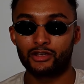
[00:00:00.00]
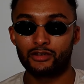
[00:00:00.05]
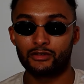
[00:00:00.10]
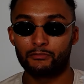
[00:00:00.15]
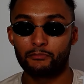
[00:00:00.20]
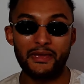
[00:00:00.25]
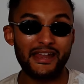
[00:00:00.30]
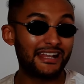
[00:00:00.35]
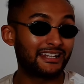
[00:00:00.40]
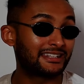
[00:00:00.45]

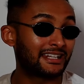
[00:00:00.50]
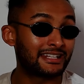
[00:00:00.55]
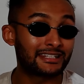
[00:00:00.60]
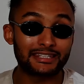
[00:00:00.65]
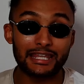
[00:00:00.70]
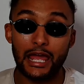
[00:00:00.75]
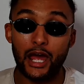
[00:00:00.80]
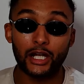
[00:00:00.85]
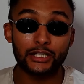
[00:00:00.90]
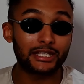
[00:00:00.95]
Miller
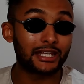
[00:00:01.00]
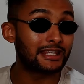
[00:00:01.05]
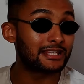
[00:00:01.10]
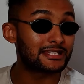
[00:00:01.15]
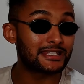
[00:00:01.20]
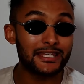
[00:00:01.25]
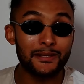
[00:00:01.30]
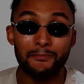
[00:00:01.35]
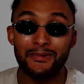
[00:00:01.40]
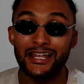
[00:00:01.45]
didn't. I didn't
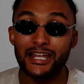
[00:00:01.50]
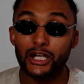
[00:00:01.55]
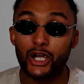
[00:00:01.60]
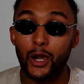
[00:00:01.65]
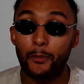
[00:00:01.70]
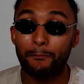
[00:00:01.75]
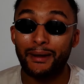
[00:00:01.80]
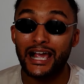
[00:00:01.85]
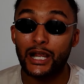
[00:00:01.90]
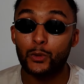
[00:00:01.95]
see Miller go
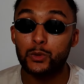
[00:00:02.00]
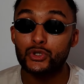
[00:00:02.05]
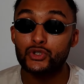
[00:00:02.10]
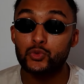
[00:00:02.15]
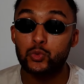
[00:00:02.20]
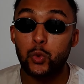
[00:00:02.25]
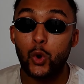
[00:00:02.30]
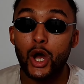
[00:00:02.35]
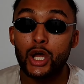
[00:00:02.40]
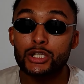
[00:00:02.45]
backwards
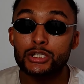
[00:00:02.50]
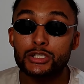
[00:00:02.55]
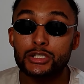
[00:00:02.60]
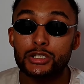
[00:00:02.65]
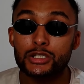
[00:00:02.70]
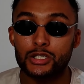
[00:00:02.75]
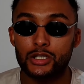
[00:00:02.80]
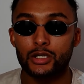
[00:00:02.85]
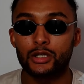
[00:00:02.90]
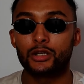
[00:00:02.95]

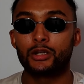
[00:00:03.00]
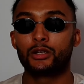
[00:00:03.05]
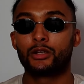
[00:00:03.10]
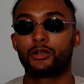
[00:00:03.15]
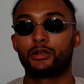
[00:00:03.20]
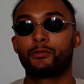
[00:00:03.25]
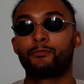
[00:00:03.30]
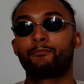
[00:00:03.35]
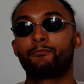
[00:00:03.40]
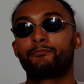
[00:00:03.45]
once.
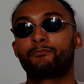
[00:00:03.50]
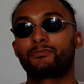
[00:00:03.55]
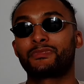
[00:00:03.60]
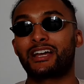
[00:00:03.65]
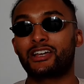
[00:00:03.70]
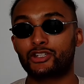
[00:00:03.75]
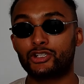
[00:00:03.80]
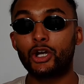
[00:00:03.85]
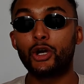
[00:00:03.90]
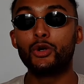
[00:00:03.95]

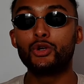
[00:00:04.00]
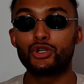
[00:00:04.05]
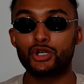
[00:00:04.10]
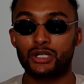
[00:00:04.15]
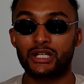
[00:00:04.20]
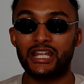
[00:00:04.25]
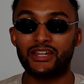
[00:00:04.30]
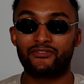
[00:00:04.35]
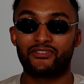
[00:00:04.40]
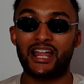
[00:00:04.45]
That shows you
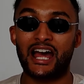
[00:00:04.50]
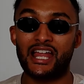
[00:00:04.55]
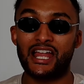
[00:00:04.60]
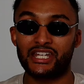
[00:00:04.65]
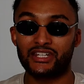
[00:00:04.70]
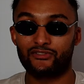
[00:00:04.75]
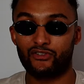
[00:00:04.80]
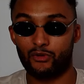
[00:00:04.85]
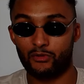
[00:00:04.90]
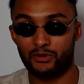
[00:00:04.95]
the level of
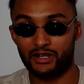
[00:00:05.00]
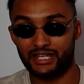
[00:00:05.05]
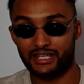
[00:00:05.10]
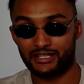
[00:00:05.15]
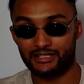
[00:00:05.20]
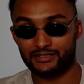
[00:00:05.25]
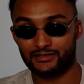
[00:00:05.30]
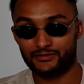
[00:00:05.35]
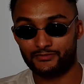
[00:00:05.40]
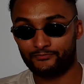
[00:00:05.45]
Andy
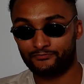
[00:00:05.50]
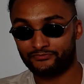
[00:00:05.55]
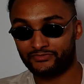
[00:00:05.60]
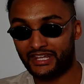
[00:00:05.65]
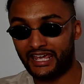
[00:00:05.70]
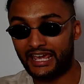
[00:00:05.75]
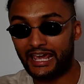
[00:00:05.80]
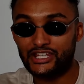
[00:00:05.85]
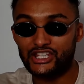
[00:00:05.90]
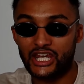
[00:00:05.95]
Ruiz.
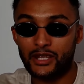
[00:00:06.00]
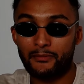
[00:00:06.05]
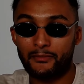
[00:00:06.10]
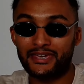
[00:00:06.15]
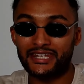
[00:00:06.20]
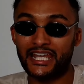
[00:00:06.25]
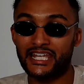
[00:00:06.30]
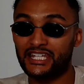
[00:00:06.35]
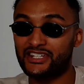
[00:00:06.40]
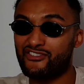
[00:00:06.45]
AJ
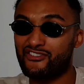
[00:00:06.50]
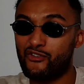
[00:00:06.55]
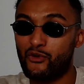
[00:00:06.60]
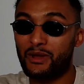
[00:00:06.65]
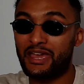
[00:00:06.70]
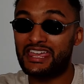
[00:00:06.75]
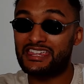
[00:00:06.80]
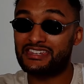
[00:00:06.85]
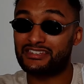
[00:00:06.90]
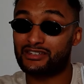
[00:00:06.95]
made Andy
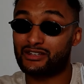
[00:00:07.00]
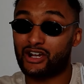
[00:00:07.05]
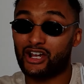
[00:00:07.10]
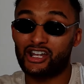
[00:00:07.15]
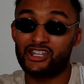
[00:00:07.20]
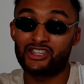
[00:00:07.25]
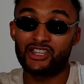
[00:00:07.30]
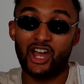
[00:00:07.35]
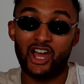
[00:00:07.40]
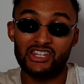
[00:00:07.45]
Ruiz look like
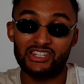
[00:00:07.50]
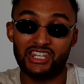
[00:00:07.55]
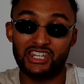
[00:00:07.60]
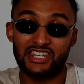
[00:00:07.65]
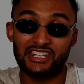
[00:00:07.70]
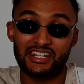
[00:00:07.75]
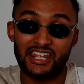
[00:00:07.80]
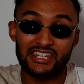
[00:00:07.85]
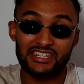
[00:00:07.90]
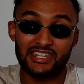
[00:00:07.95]
a
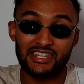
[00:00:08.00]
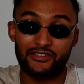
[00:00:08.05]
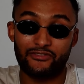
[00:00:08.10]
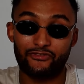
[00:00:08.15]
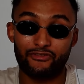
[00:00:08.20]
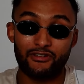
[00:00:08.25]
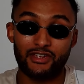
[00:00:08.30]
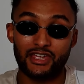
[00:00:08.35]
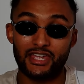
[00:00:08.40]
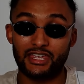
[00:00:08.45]

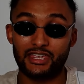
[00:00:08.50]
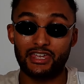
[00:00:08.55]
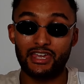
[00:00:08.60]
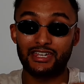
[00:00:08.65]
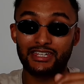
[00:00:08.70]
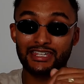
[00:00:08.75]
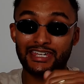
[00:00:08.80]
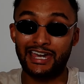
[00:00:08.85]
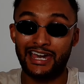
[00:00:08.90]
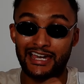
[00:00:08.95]
1983
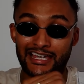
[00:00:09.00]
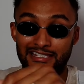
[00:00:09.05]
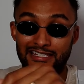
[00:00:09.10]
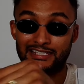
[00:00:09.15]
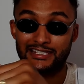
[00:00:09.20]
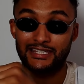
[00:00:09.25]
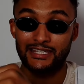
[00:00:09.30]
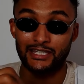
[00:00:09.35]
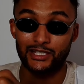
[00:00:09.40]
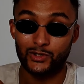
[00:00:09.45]

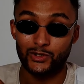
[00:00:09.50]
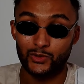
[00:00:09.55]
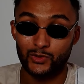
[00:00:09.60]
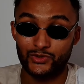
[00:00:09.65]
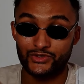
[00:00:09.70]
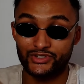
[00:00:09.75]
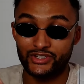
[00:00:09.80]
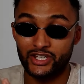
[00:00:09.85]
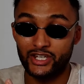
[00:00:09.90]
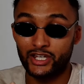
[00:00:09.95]

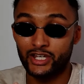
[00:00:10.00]
Catskills